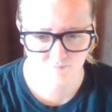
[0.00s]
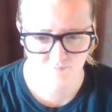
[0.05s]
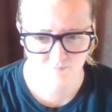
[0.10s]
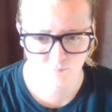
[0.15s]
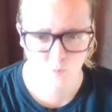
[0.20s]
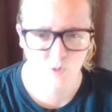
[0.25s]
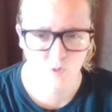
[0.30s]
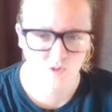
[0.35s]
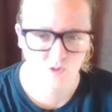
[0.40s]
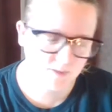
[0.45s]

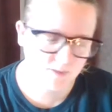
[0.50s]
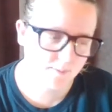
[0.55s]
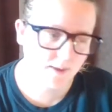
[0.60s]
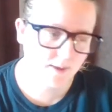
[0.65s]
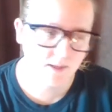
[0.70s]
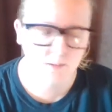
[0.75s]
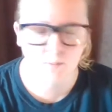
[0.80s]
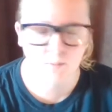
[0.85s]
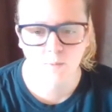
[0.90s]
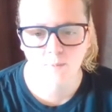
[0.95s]
well, some
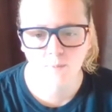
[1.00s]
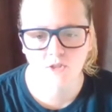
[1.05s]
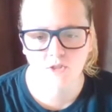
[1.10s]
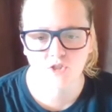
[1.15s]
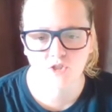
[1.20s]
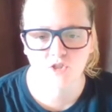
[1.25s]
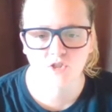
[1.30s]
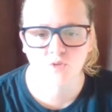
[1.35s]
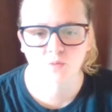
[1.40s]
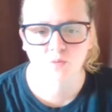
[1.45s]
honorable
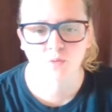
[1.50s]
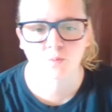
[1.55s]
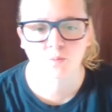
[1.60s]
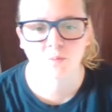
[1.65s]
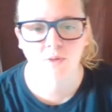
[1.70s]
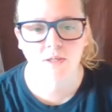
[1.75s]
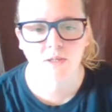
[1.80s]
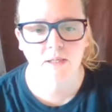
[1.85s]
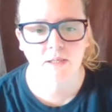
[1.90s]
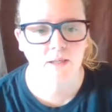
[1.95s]
mentions would
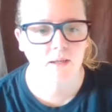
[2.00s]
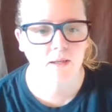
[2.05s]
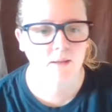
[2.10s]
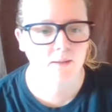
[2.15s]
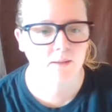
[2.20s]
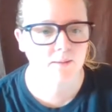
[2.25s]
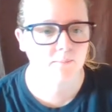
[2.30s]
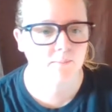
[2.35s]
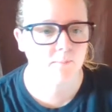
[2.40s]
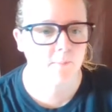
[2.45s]
be
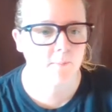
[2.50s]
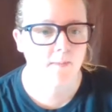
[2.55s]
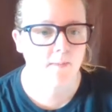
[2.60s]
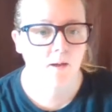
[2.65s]
when